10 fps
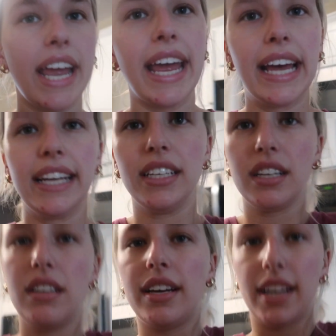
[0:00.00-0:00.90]

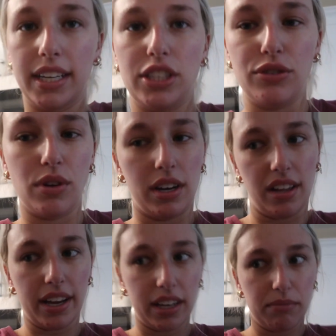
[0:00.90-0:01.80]
And I do not
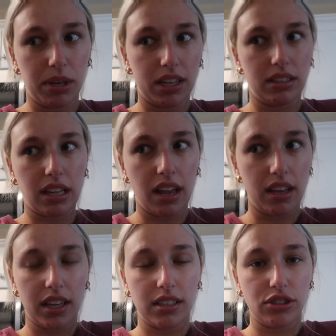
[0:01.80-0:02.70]
like it because
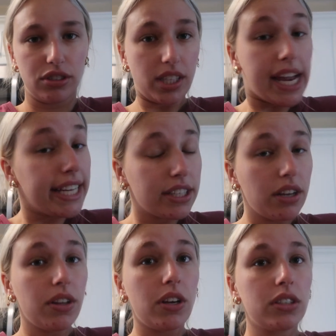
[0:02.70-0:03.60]
like it just takes
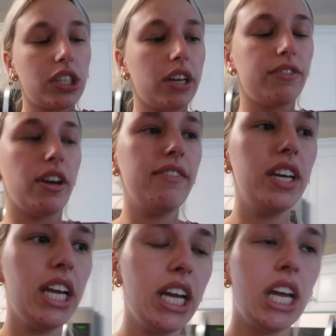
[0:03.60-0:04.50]
so long. So if you have
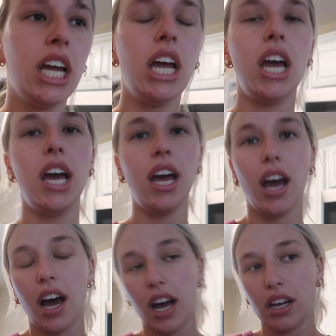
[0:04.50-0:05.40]
any,
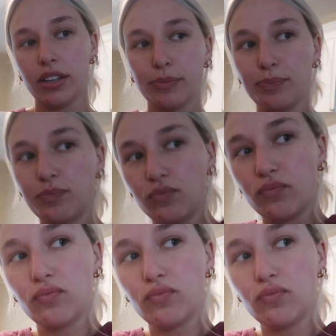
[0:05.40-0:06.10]
um,